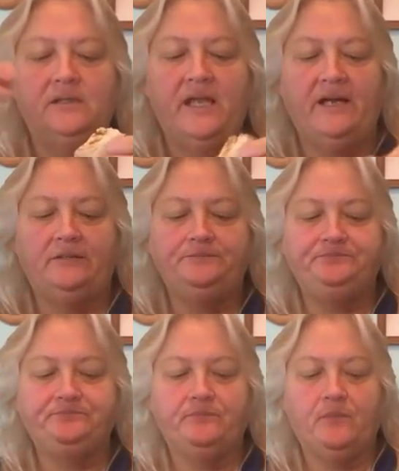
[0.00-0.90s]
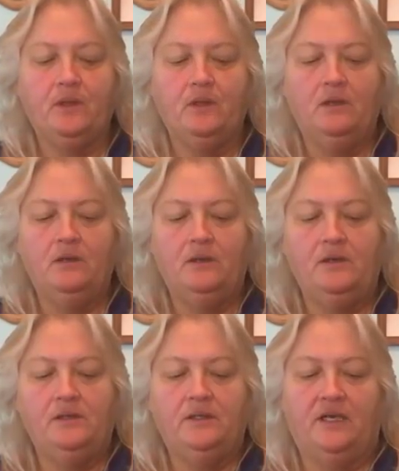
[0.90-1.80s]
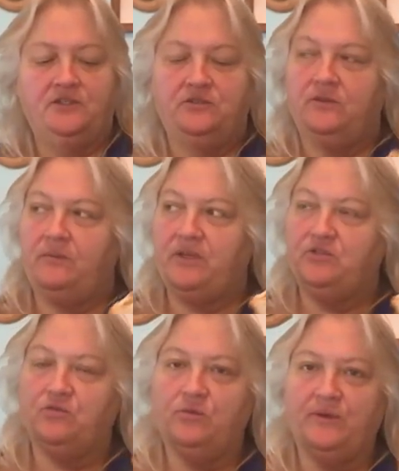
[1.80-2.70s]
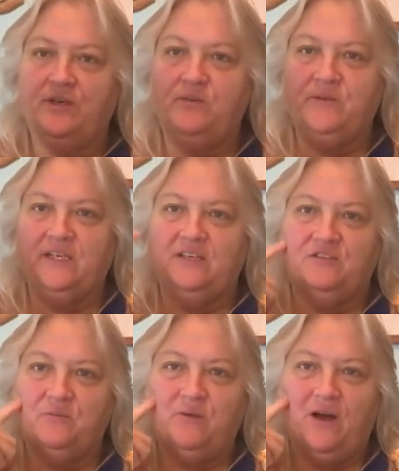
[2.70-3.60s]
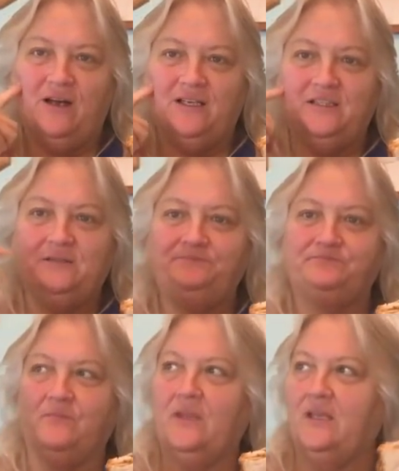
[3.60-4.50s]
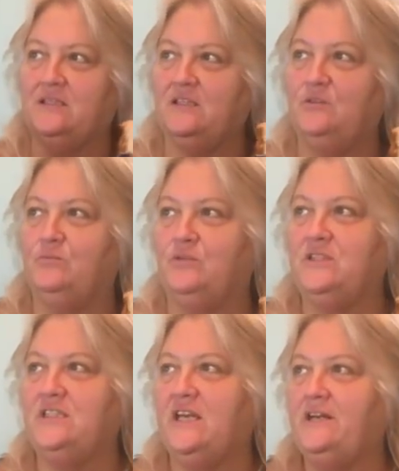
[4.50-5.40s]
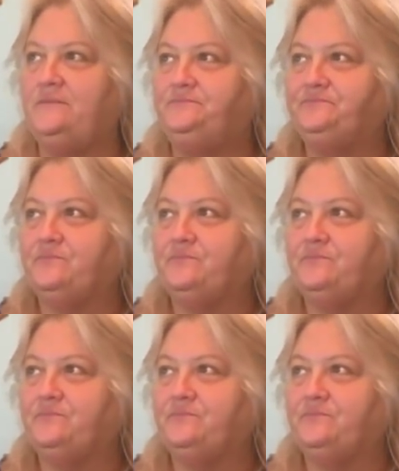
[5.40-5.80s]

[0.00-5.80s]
Now, I do have my door open. I hope you can hear the pond. It's a little breezy out.